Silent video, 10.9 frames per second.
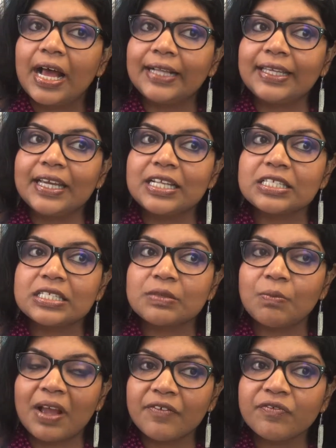I think it's
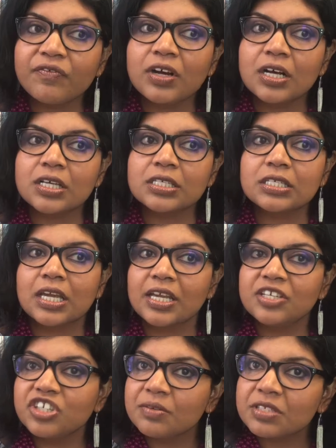my first
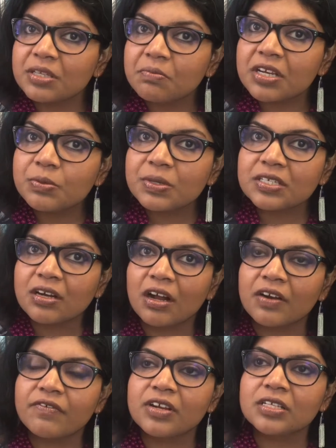AEJMC midwinter
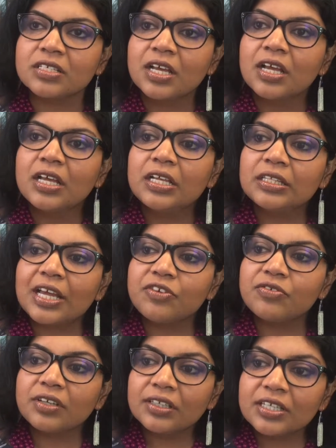conference
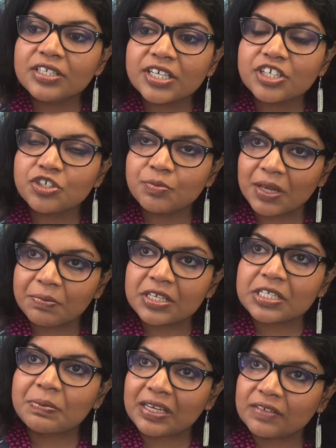that really changed my
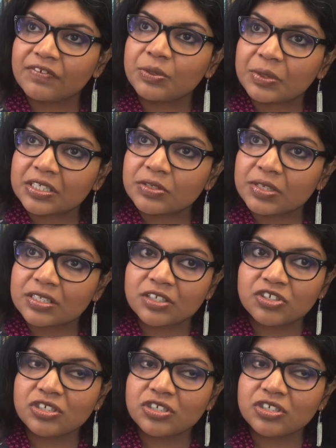perspective towards research.